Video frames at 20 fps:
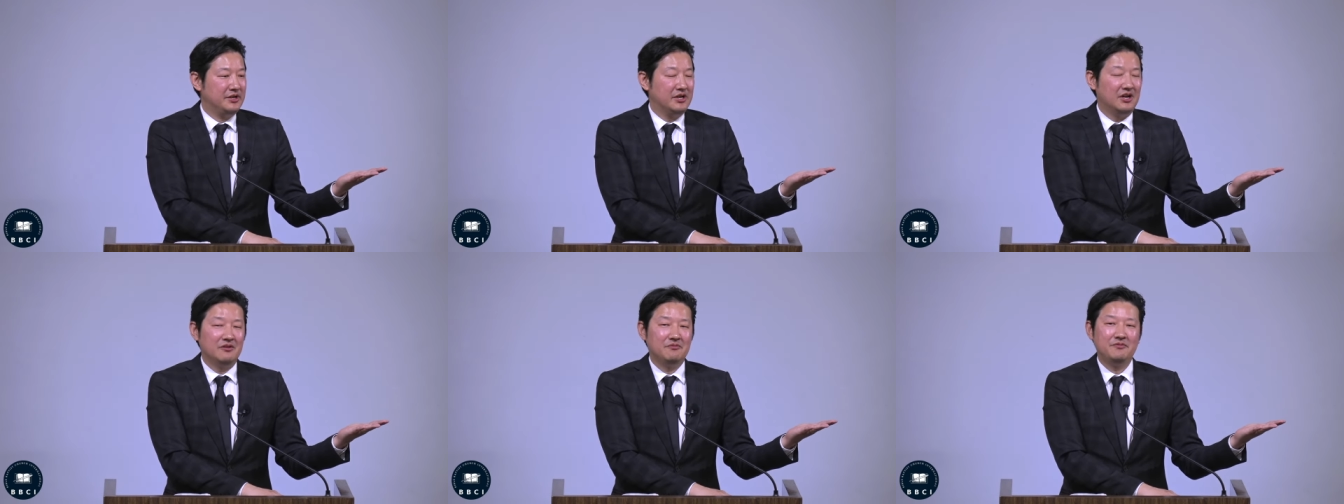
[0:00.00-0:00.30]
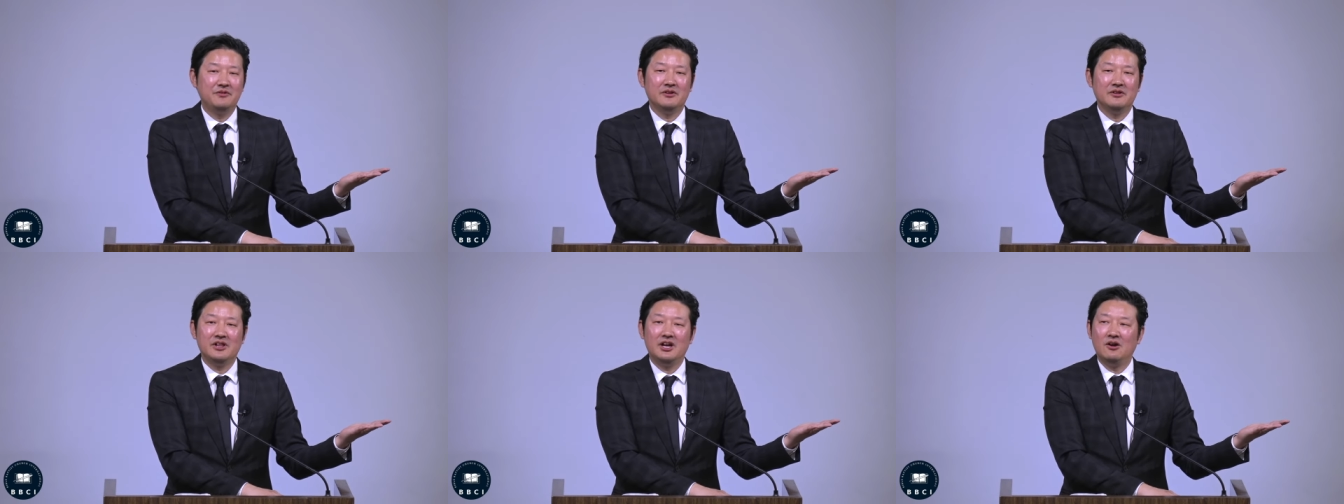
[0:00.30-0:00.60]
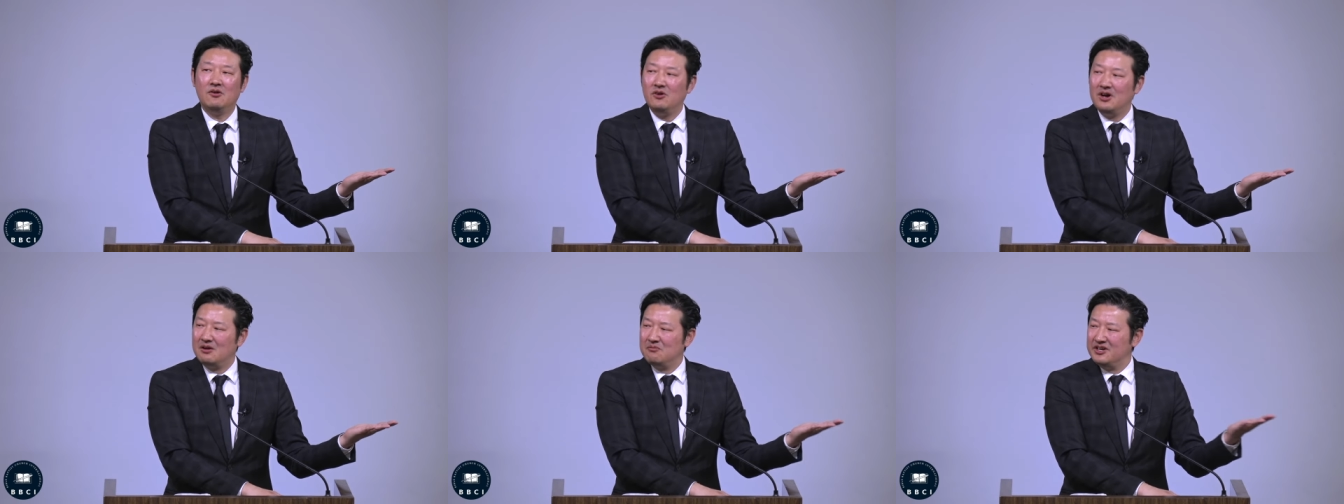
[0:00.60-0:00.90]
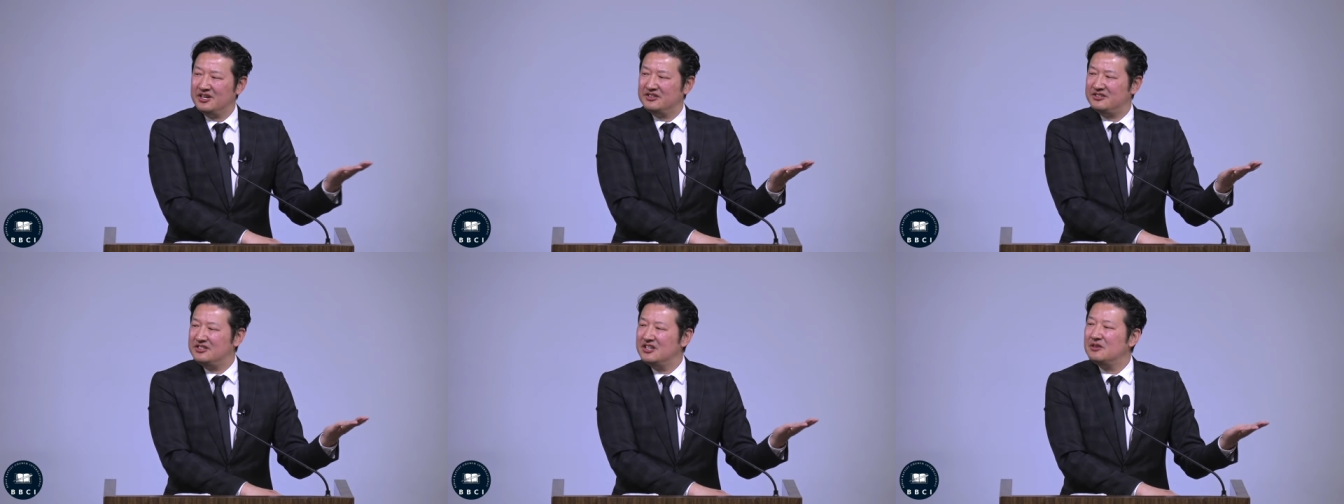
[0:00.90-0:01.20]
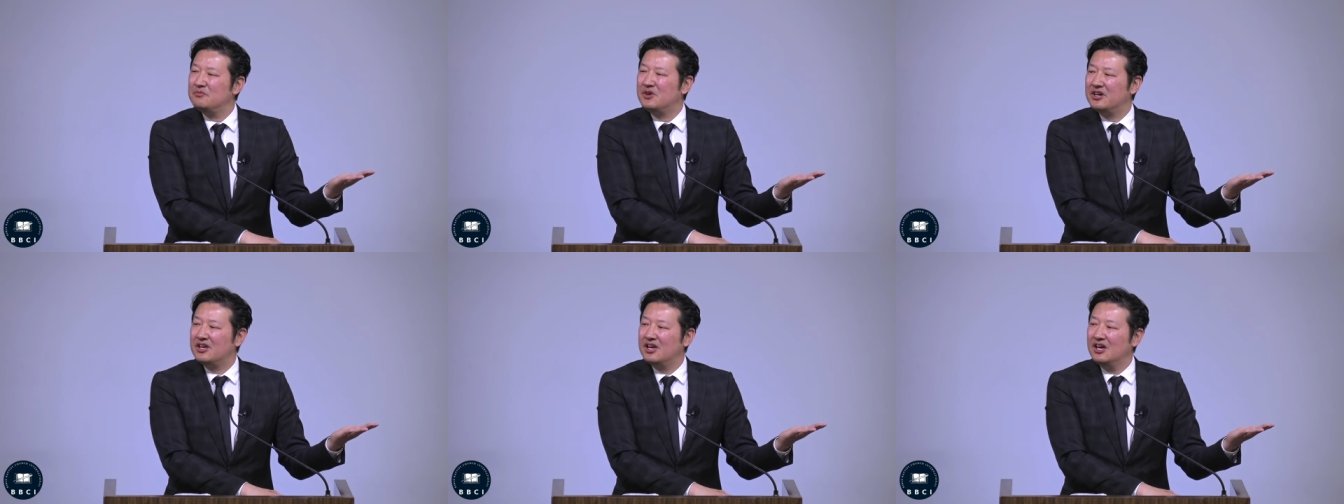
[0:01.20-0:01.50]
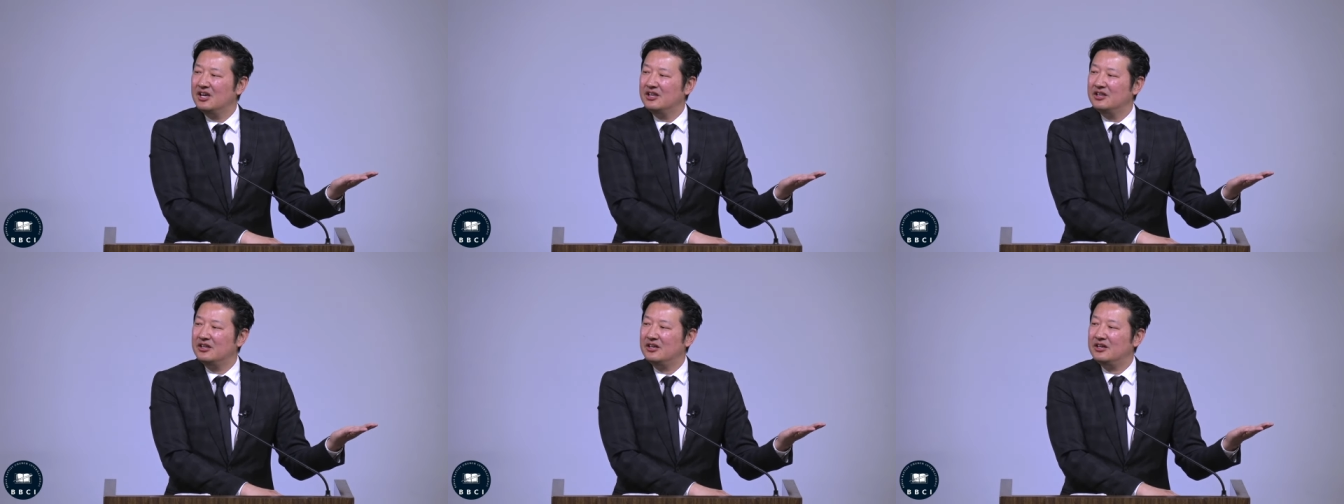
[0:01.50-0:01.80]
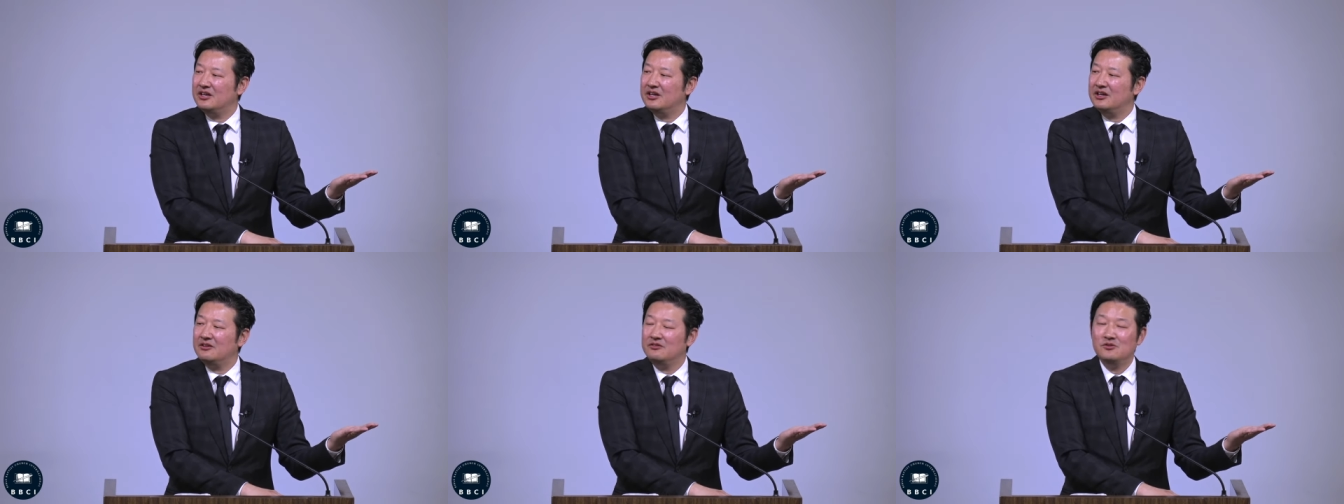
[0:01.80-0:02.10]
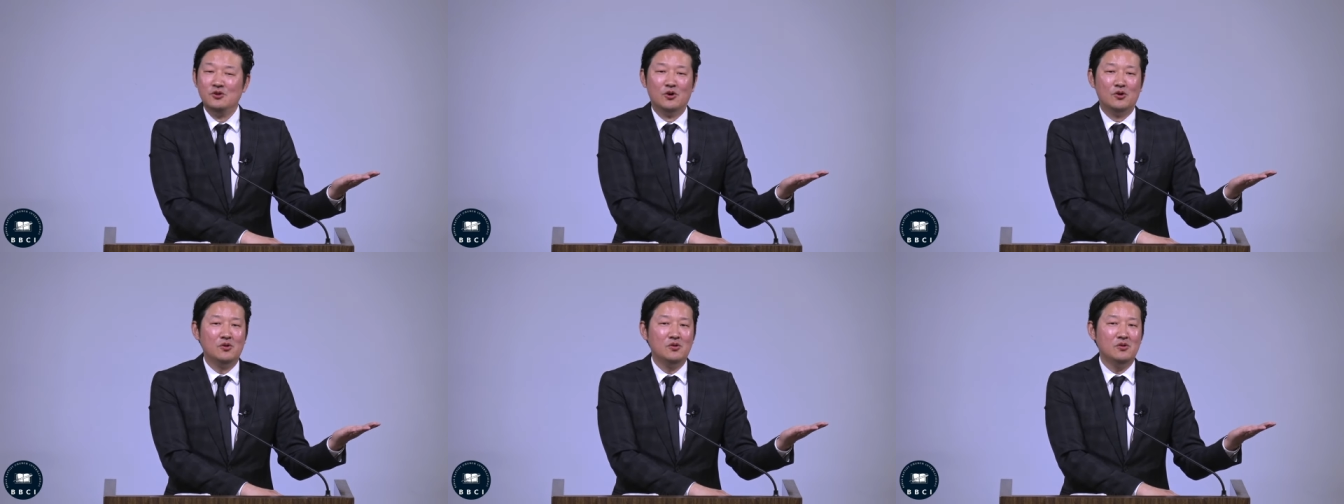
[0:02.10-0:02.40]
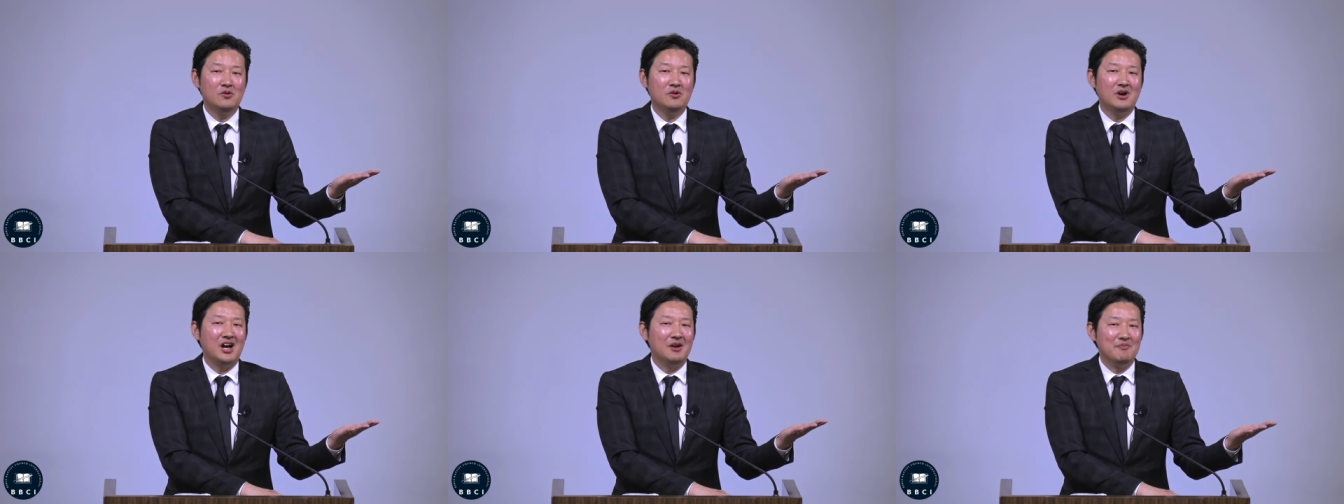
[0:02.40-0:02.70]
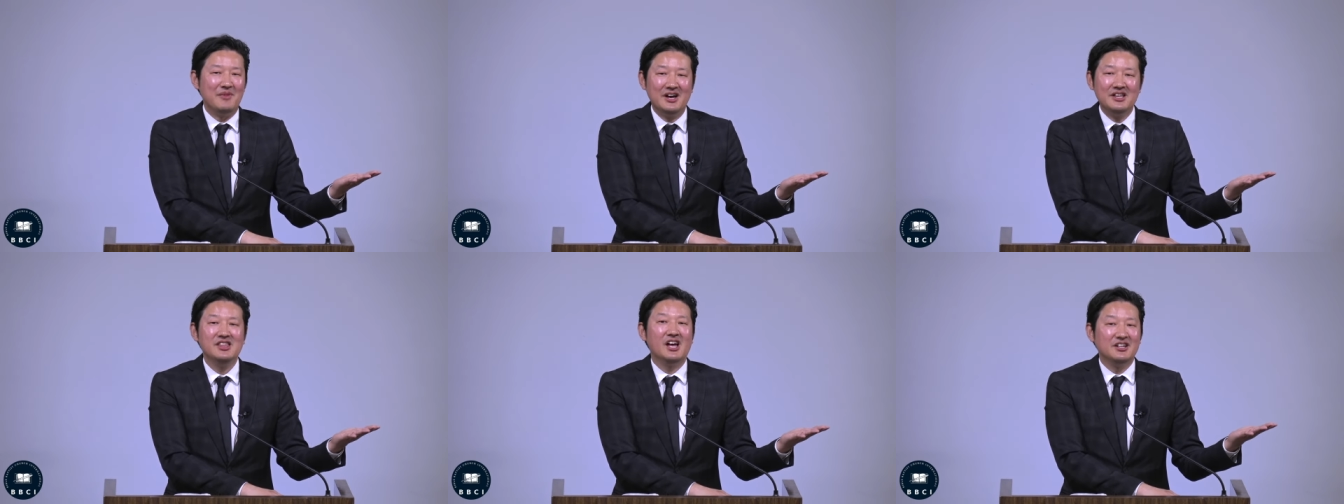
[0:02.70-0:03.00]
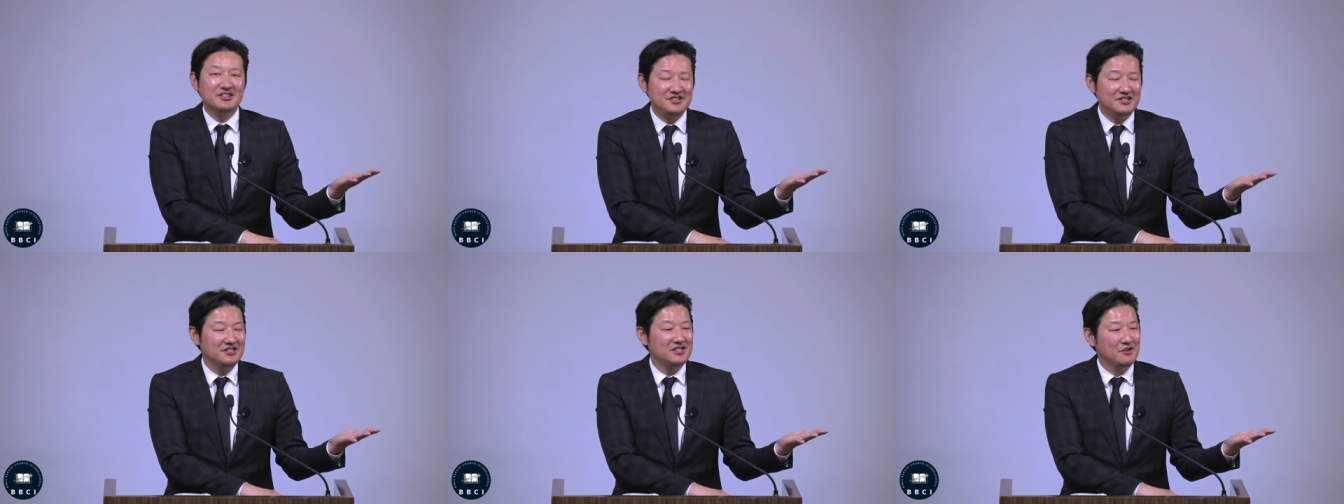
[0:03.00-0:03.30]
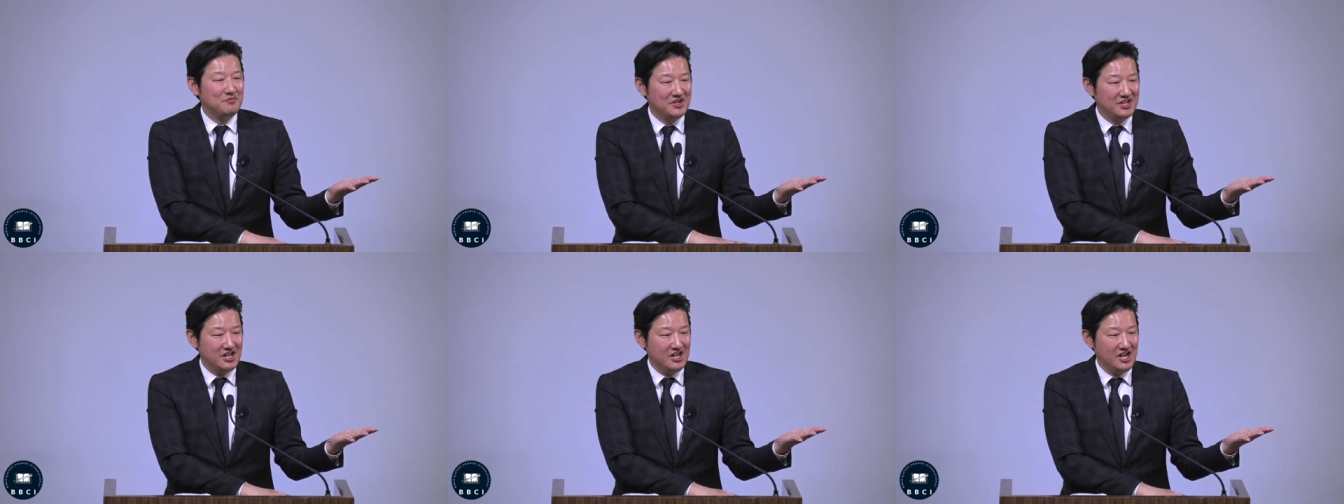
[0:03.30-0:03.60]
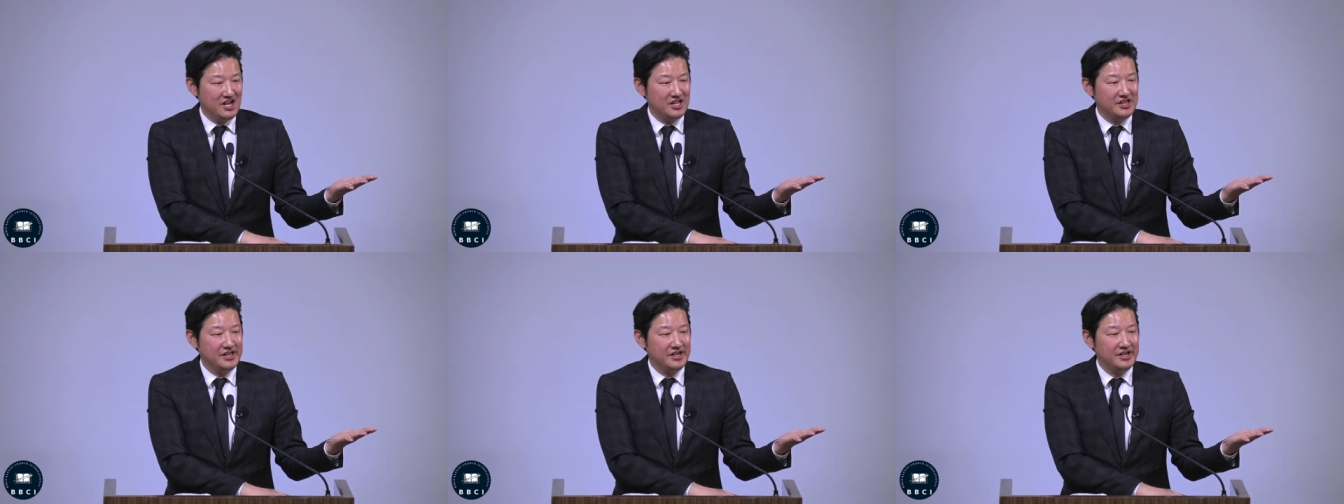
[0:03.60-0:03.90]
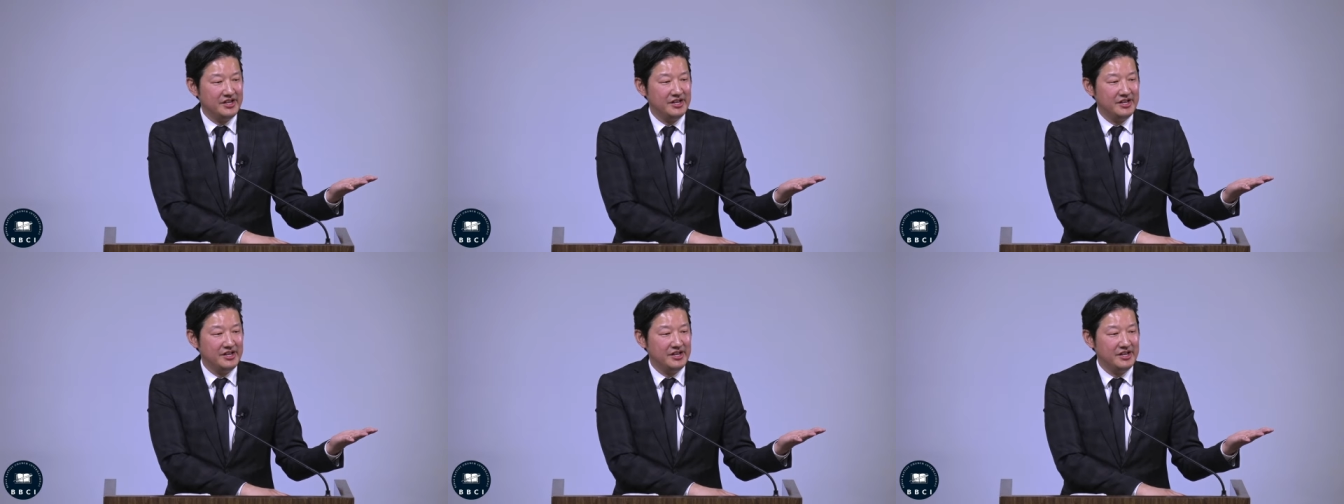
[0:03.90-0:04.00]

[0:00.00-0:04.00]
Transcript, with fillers: I feel like, oh, I'm gonna see him again. No, I might not see them again.